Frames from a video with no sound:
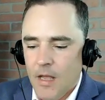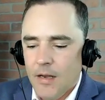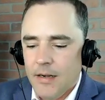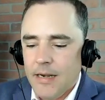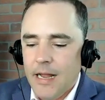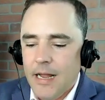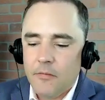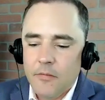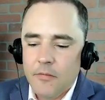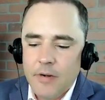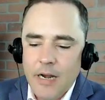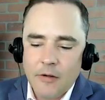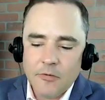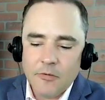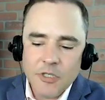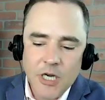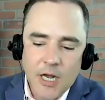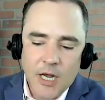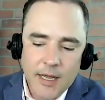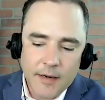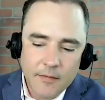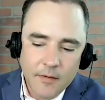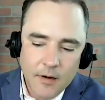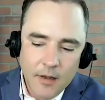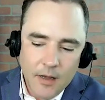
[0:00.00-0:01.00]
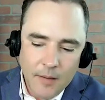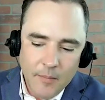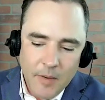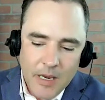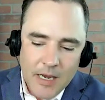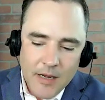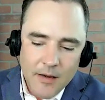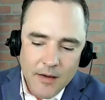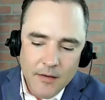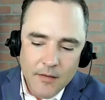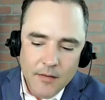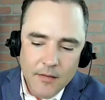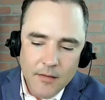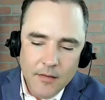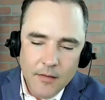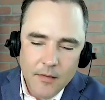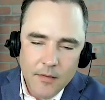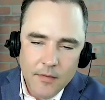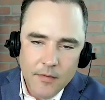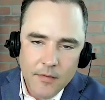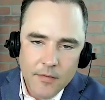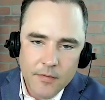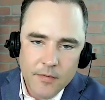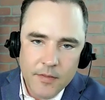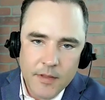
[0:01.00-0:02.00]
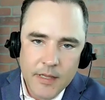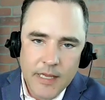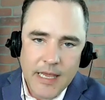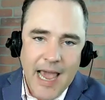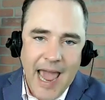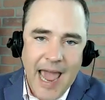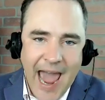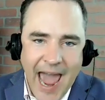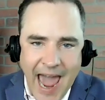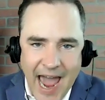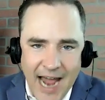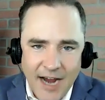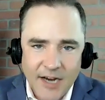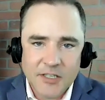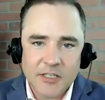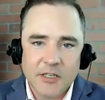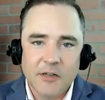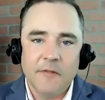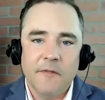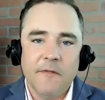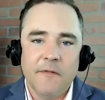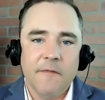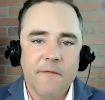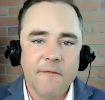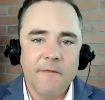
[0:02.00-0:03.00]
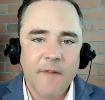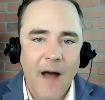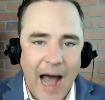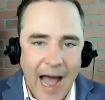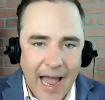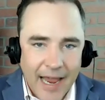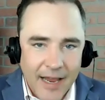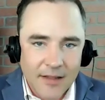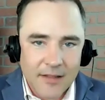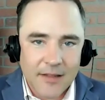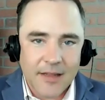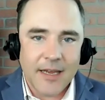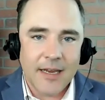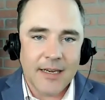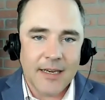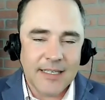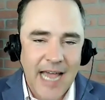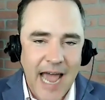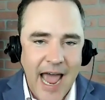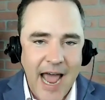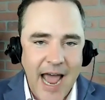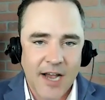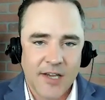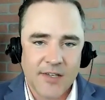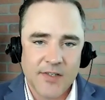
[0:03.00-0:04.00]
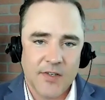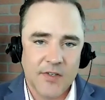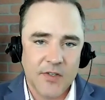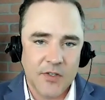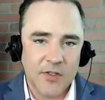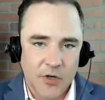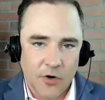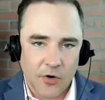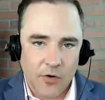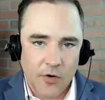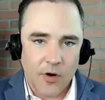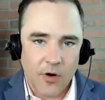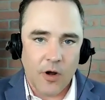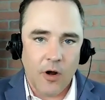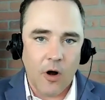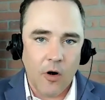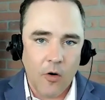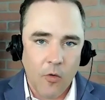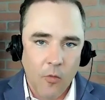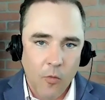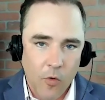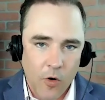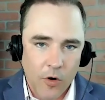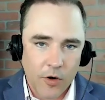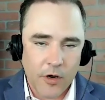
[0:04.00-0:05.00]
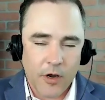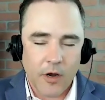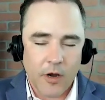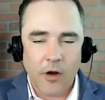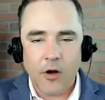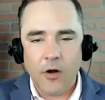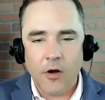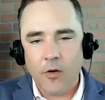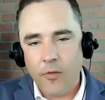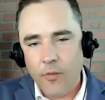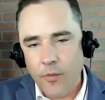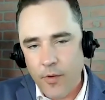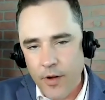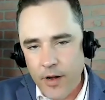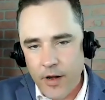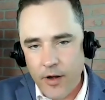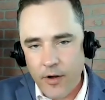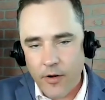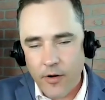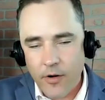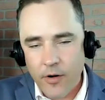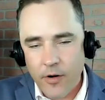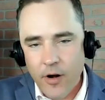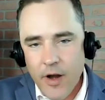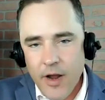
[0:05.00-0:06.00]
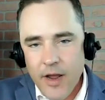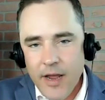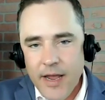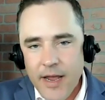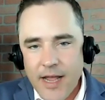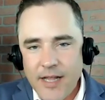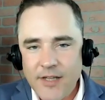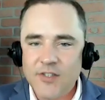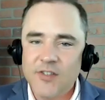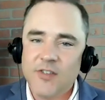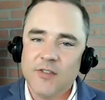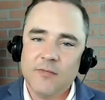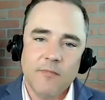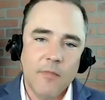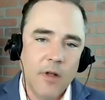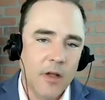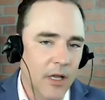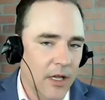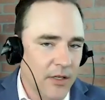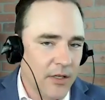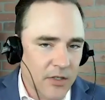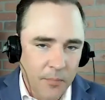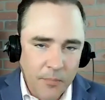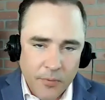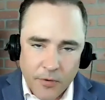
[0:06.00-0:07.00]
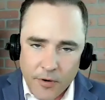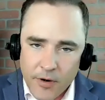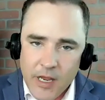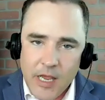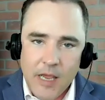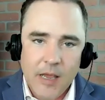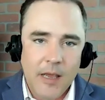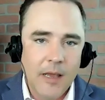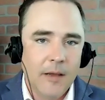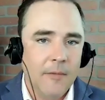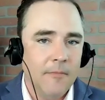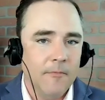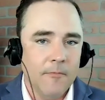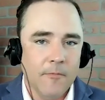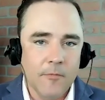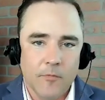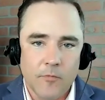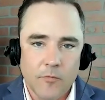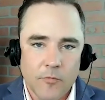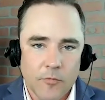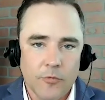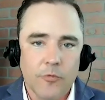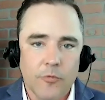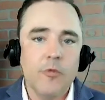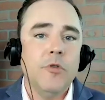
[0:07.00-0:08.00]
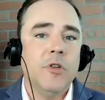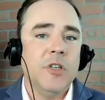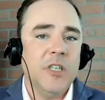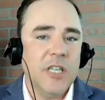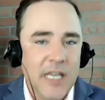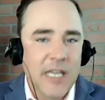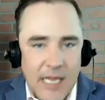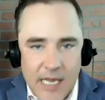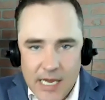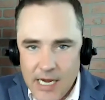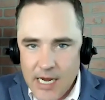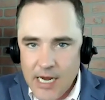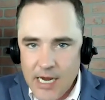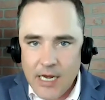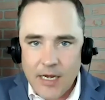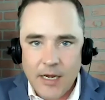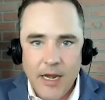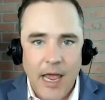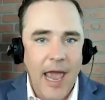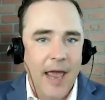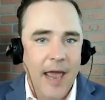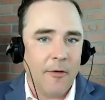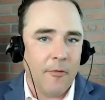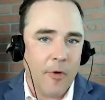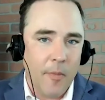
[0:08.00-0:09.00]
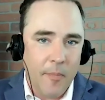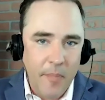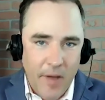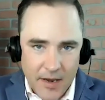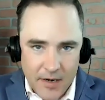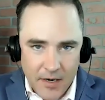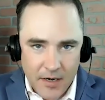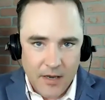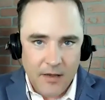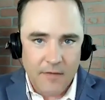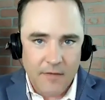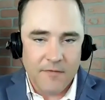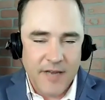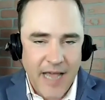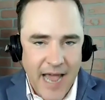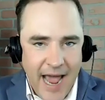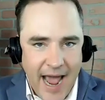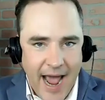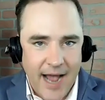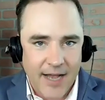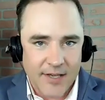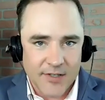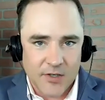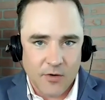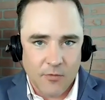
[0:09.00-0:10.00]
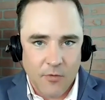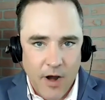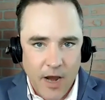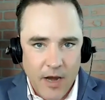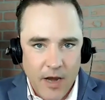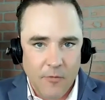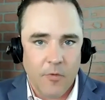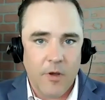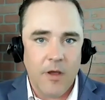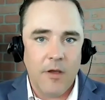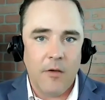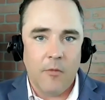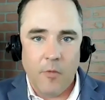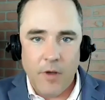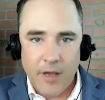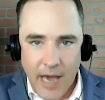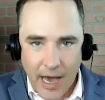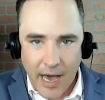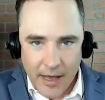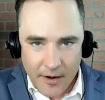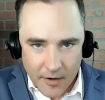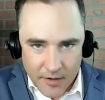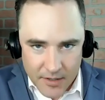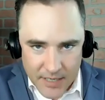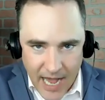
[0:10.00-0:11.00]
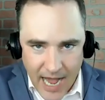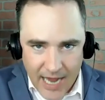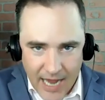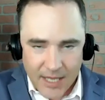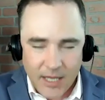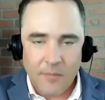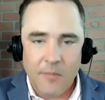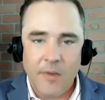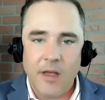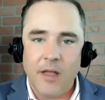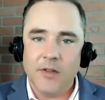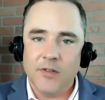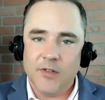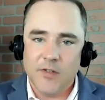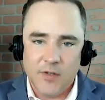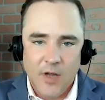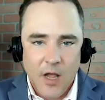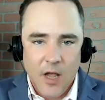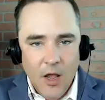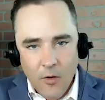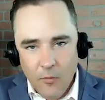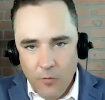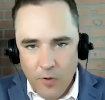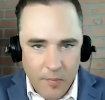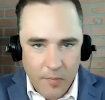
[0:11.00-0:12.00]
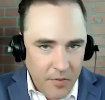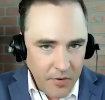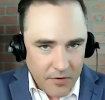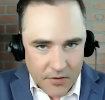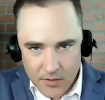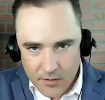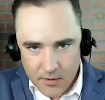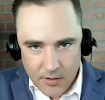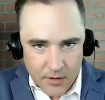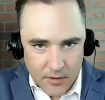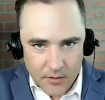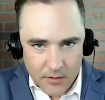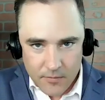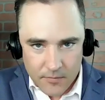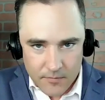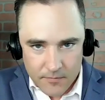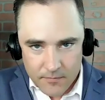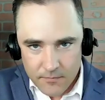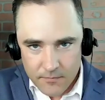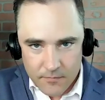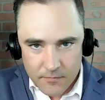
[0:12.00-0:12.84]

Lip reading: Now, John, I mean, the act of filing taxes during our working career, it's a pretty routine and repetitive task, right? We got our documents, we put the